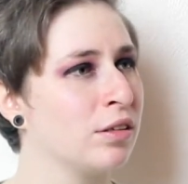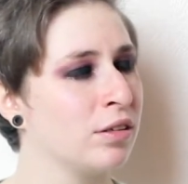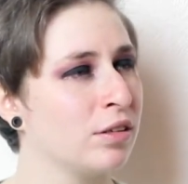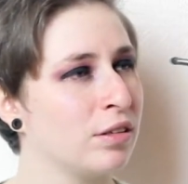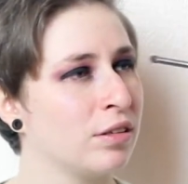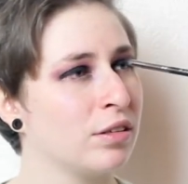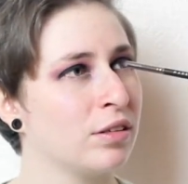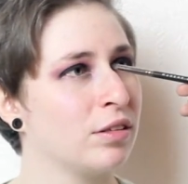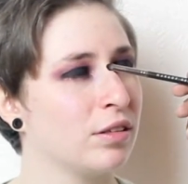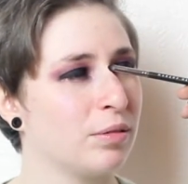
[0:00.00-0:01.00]
Oh my
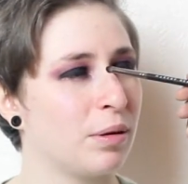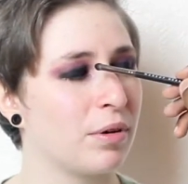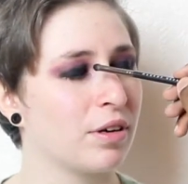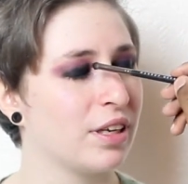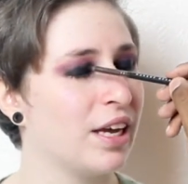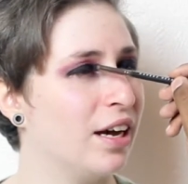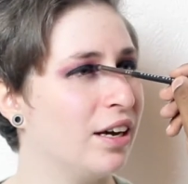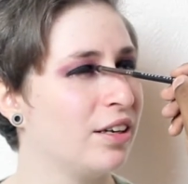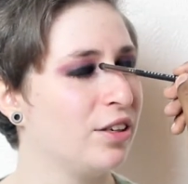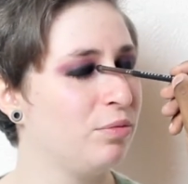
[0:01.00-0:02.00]
god. But,
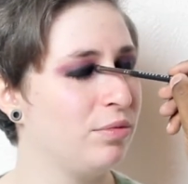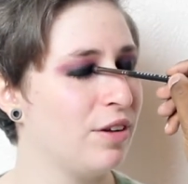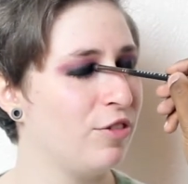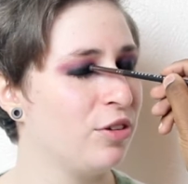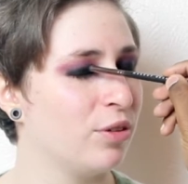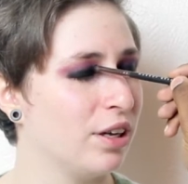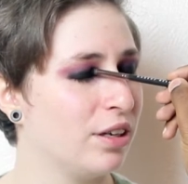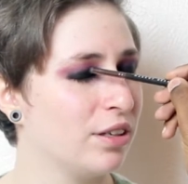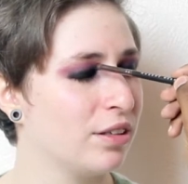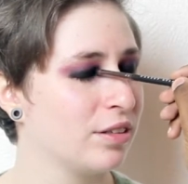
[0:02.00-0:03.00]
yeah, you never knew that.
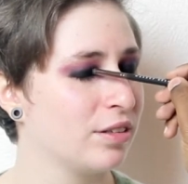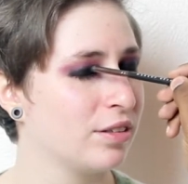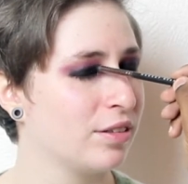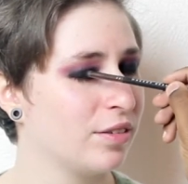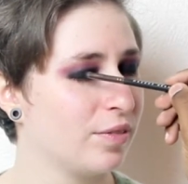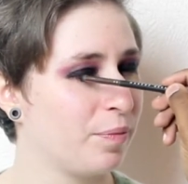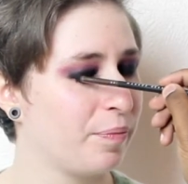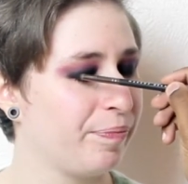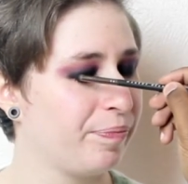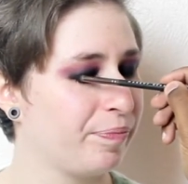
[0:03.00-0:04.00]
No.
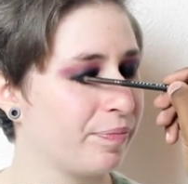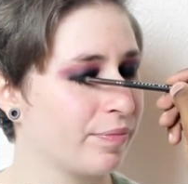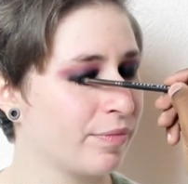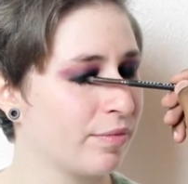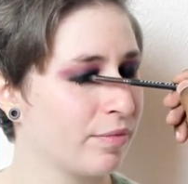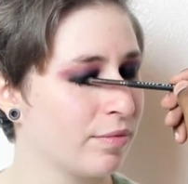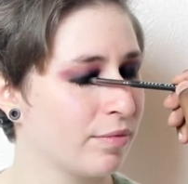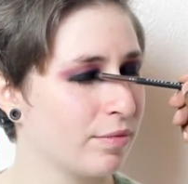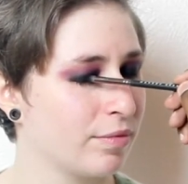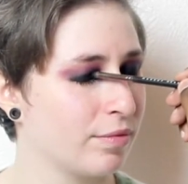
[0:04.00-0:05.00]
I'm gonna do
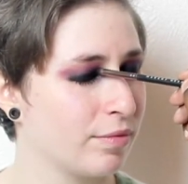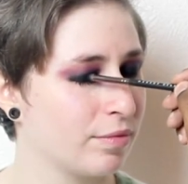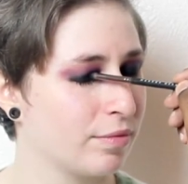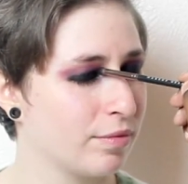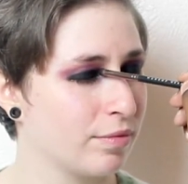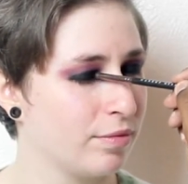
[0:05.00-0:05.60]
that like all the time.